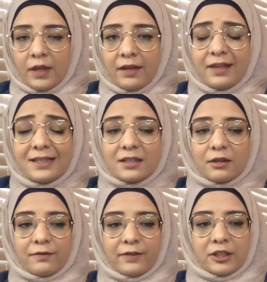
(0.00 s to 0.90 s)
this
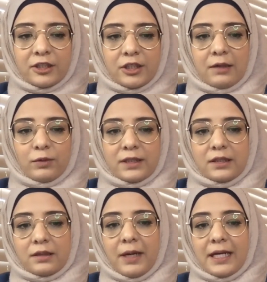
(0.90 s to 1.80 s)
conventional
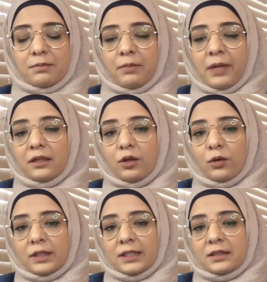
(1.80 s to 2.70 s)
wisdom has made
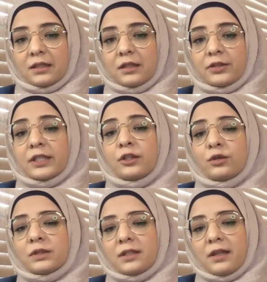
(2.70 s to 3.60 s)
donors
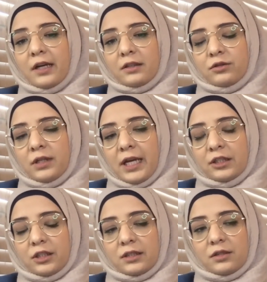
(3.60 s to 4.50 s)
reduce their
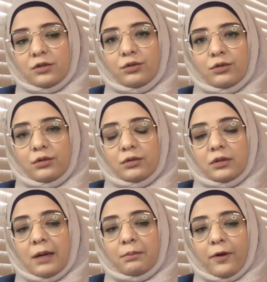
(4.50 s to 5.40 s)
donations to
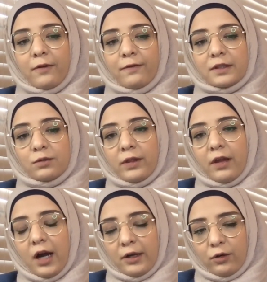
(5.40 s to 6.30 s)
nonprofits with
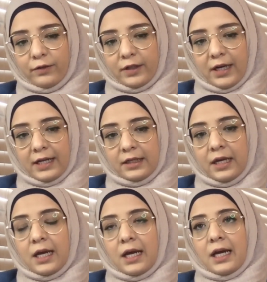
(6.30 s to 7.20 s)
high overhead.
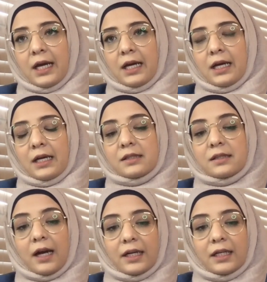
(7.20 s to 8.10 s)

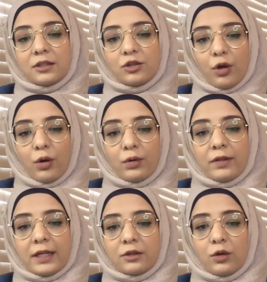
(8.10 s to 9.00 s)
Studies show
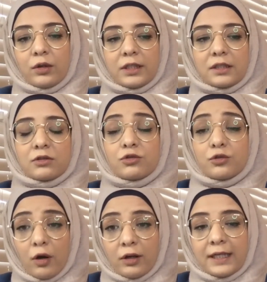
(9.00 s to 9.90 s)
that donors
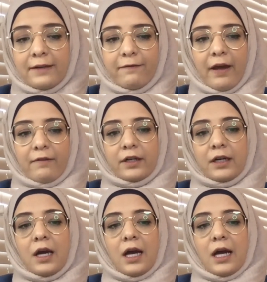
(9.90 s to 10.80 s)
strongly
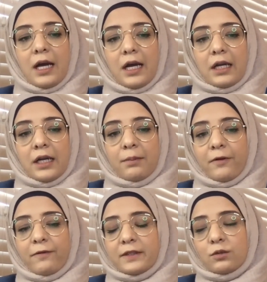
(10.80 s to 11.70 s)
favor
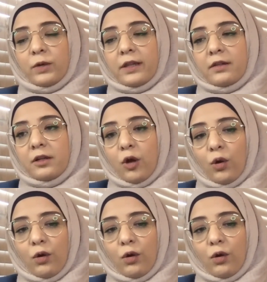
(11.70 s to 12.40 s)
nonprofits with low